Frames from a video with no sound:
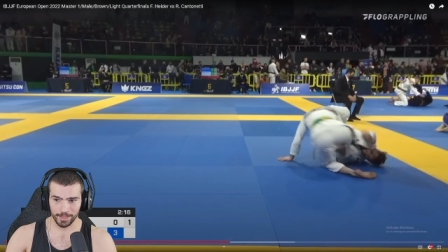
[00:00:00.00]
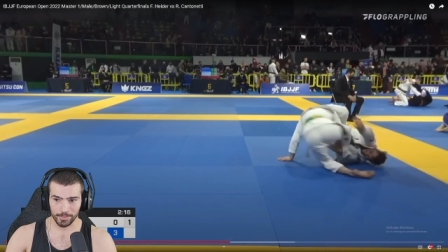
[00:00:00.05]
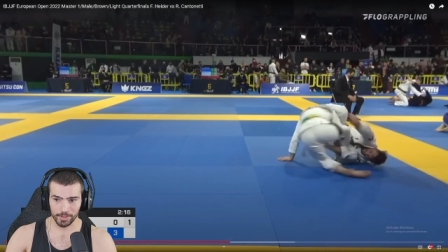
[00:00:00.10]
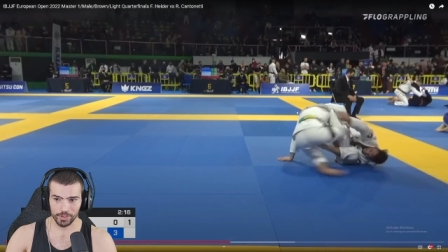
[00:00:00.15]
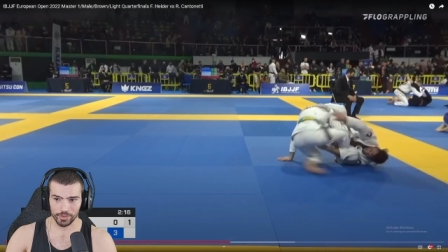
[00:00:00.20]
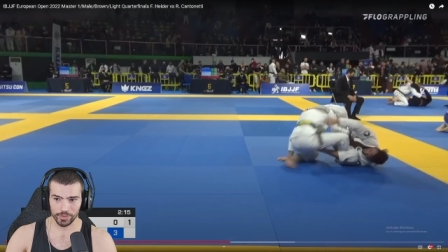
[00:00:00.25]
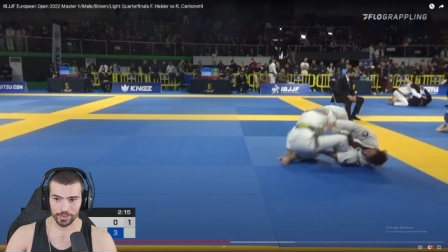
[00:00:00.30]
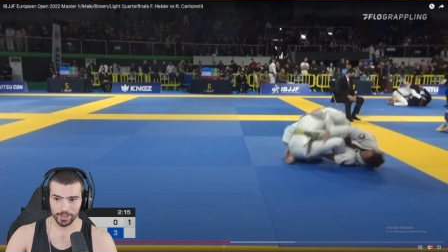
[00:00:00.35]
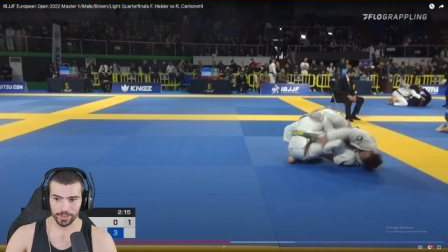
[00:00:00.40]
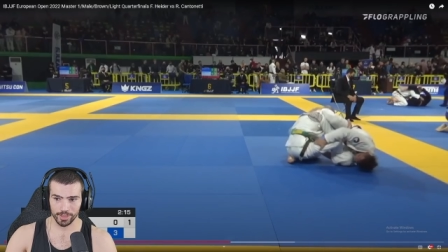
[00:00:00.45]

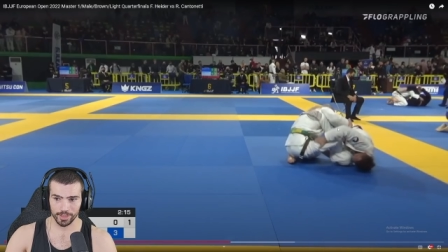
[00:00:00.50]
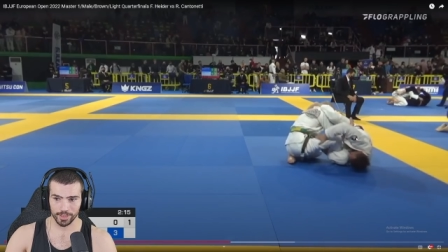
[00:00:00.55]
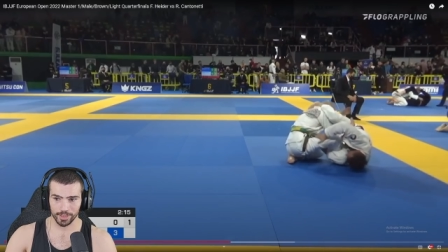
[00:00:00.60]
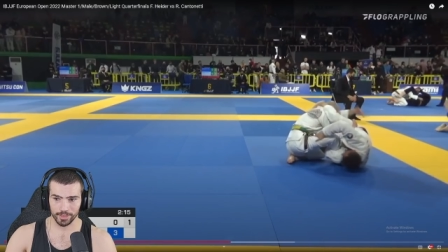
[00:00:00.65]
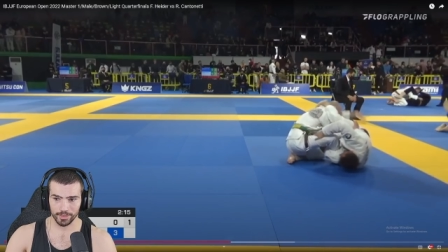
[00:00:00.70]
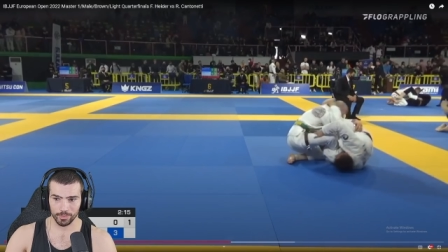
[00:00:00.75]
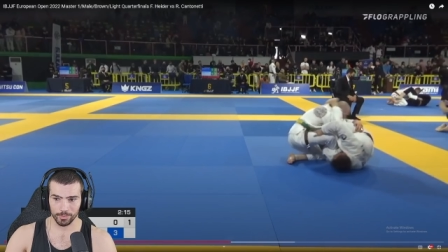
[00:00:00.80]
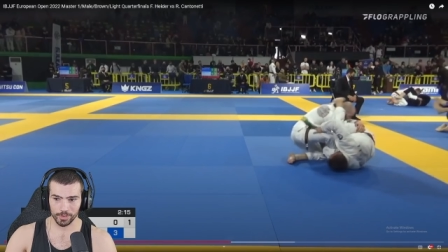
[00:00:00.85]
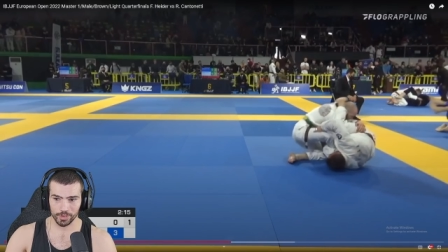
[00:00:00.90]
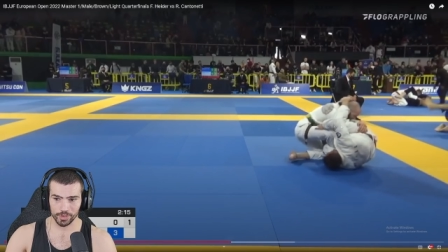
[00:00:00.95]
But you're on the
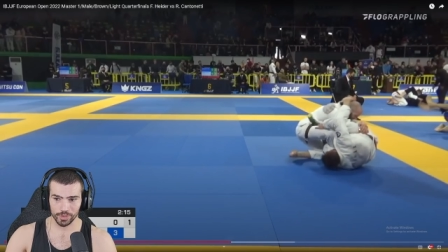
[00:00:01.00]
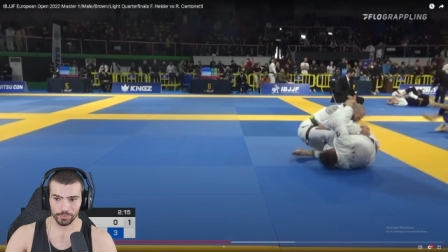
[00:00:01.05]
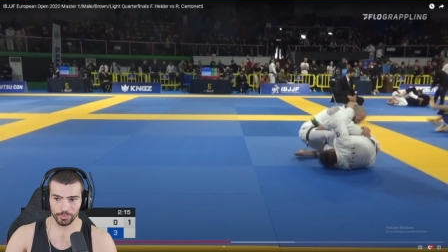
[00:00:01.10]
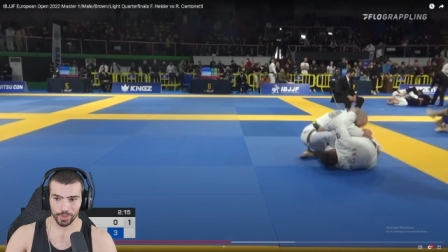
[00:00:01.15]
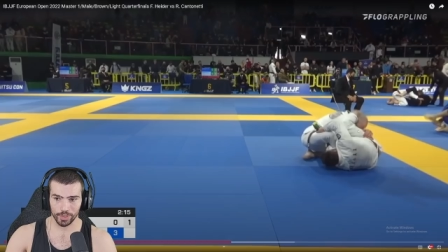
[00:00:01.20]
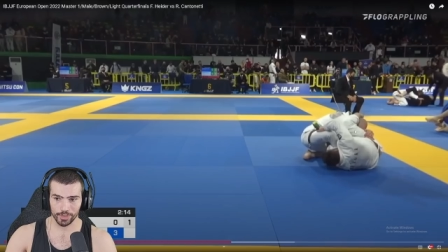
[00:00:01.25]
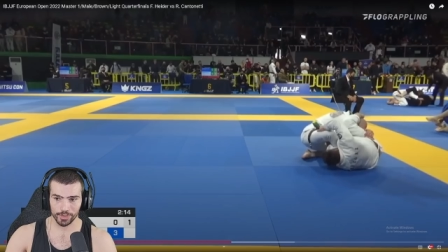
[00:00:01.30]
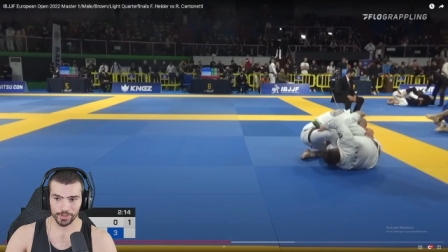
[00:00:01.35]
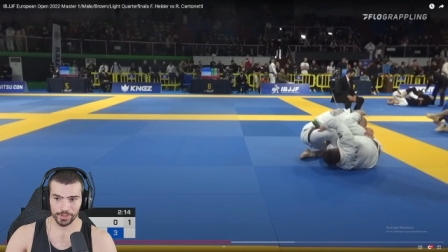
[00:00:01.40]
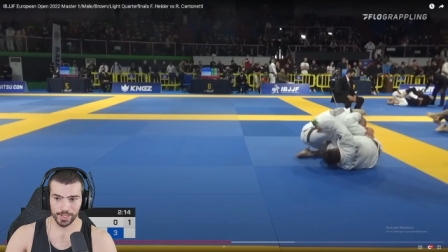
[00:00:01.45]
almost the
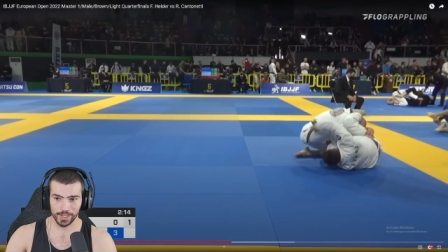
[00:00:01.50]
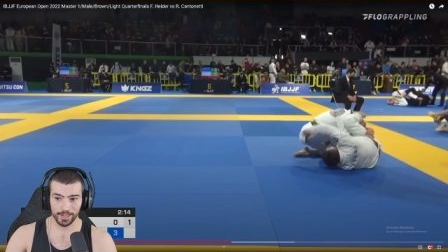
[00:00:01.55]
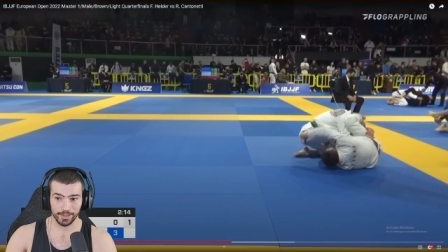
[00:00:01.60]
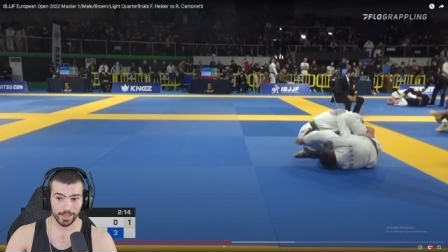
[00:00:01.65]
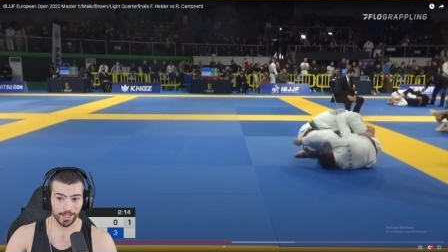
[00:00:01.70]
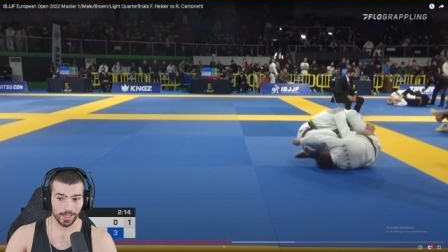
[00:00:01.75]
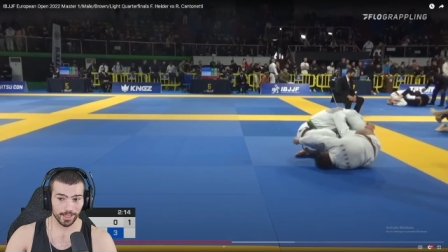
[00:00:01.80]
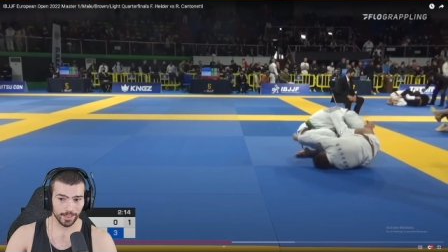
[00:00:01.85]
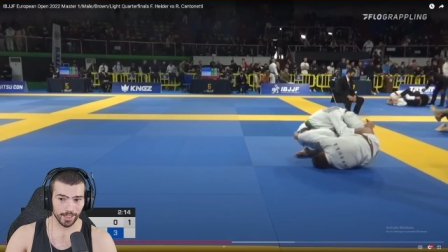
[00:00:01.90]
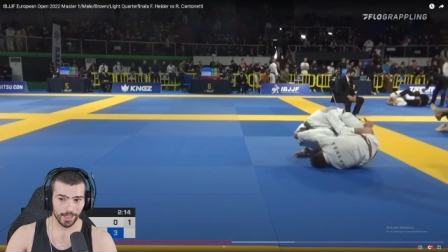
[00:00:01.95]
wrong side of
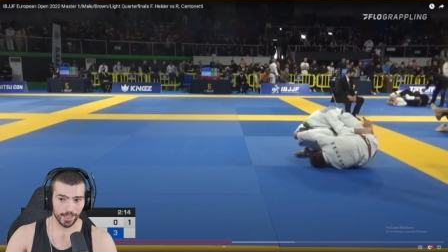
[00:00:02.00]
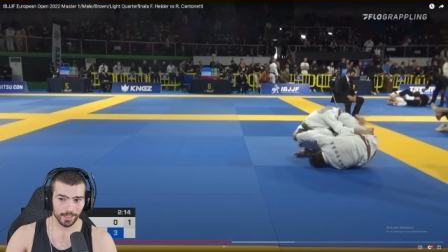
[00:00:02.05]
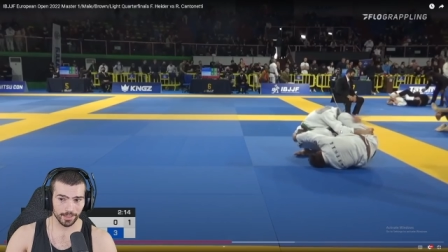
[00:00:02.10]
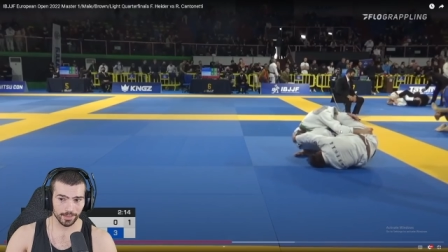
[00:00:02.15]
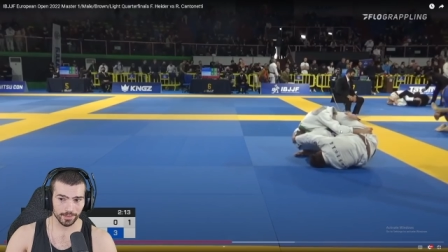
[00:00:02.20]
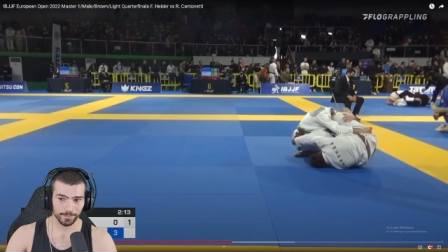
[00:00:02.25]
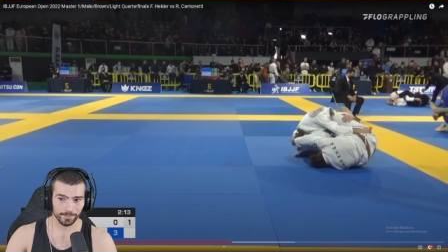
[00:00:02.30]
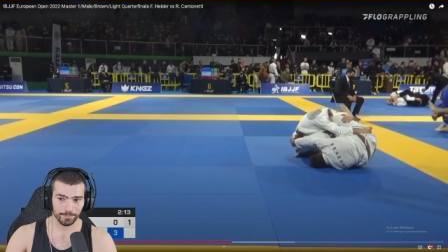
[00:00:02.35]
that leg.